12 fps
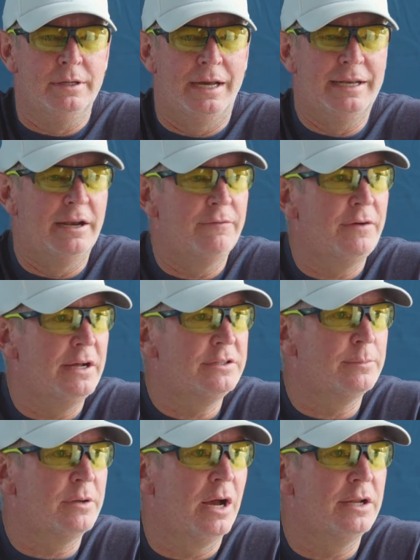identified
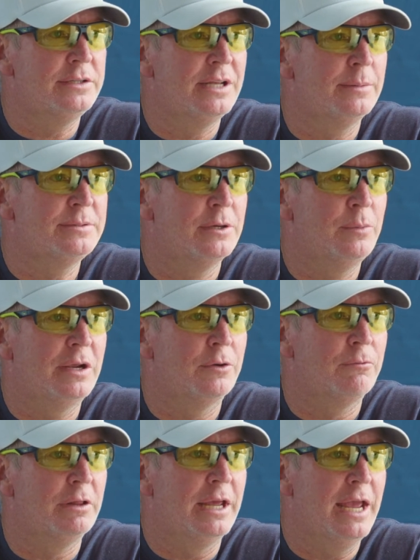some concepts that we
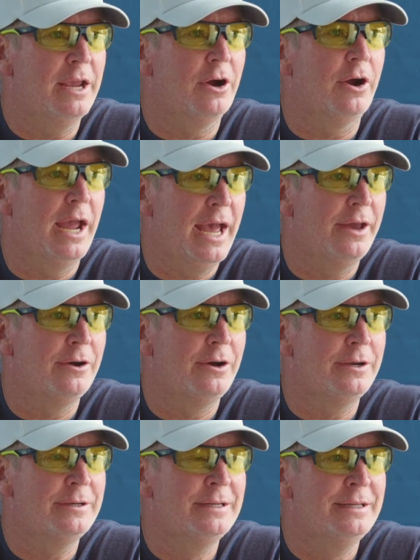can really hang our hat
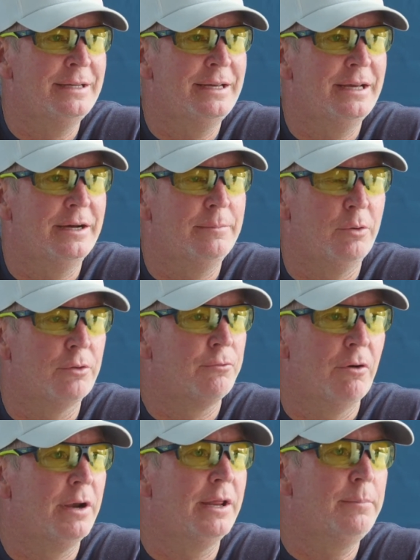on, both
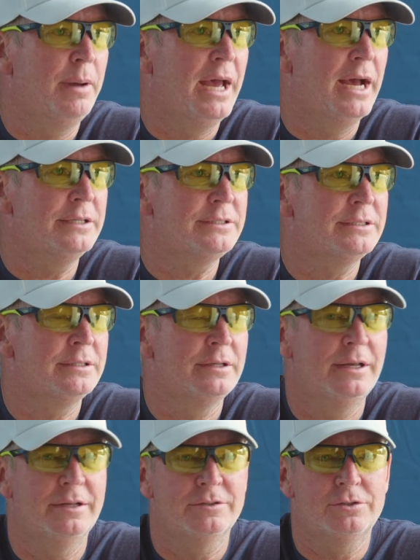run and pass.
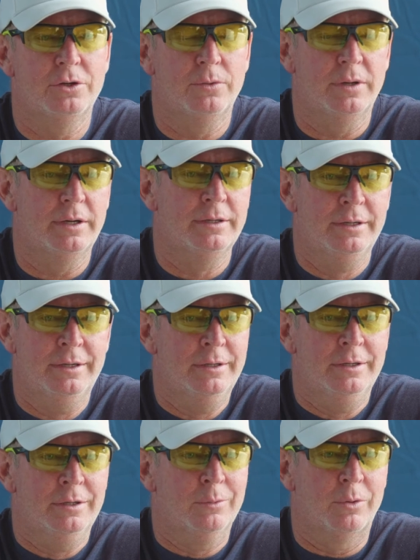And so
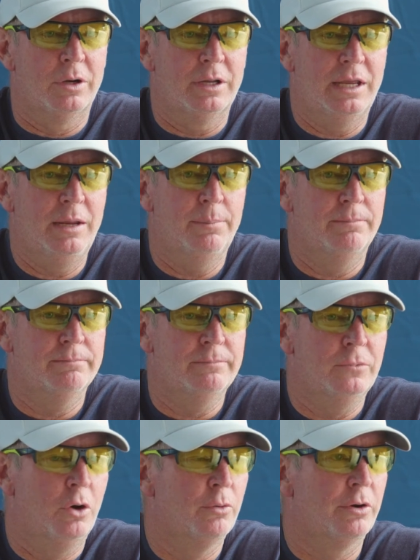we're going to keep
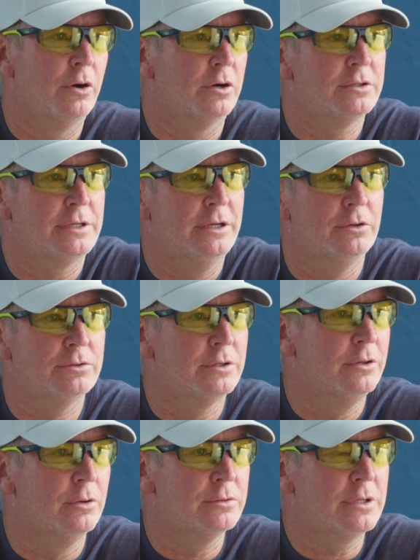honing our skills
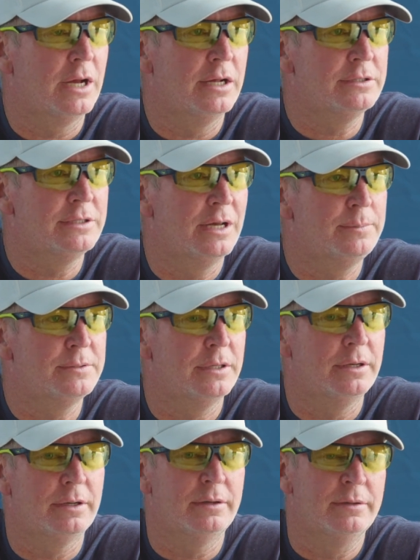in those concepts
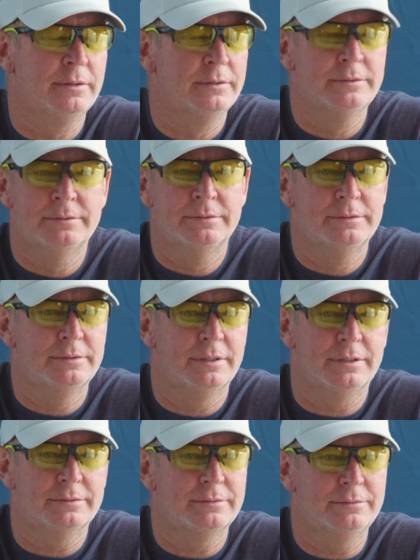and
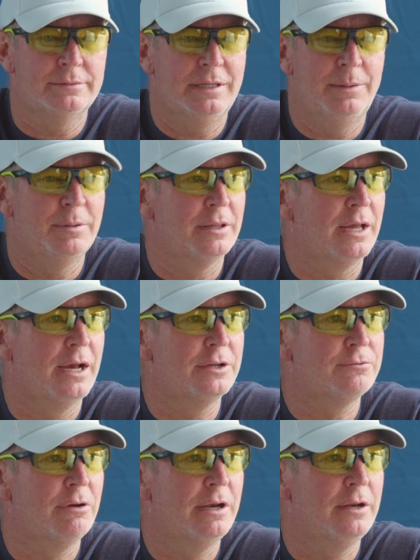keeping the
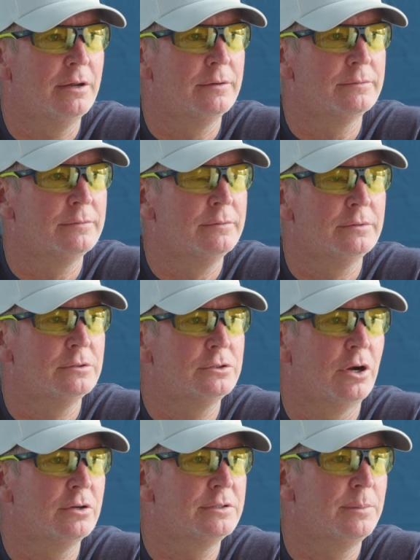guys ready to
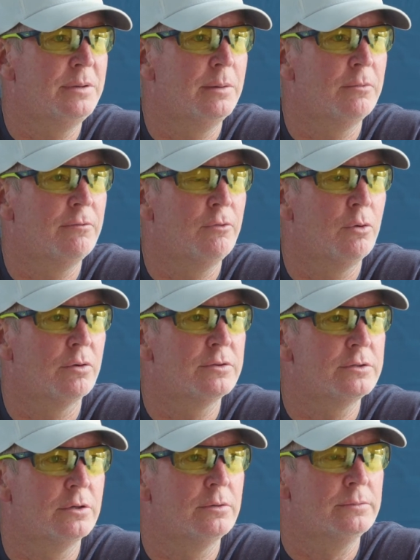start September 4th.
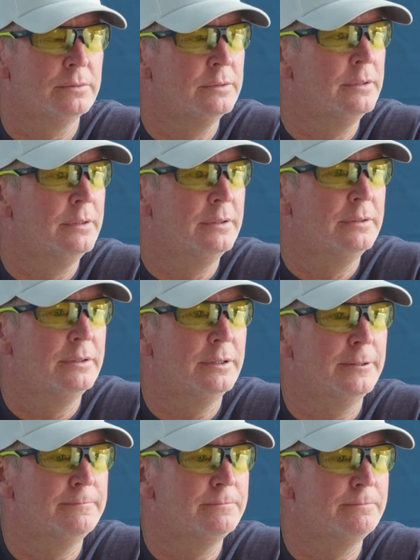
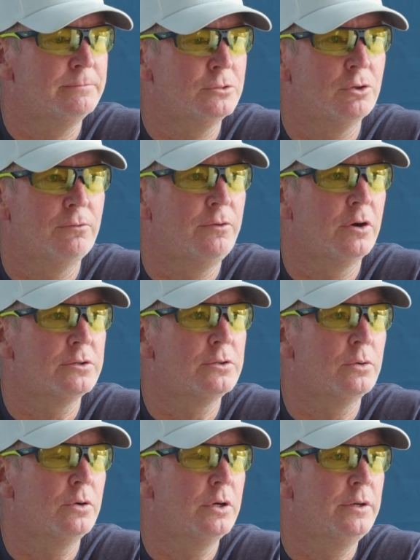So far,
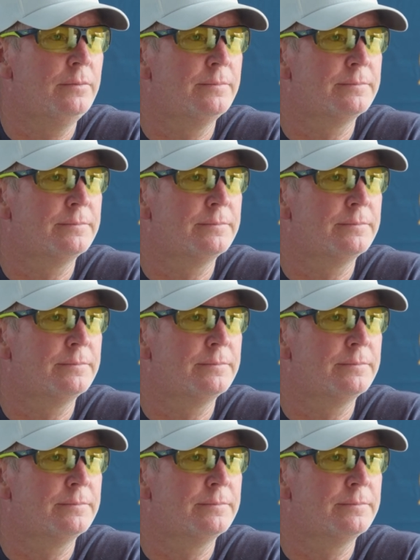so good.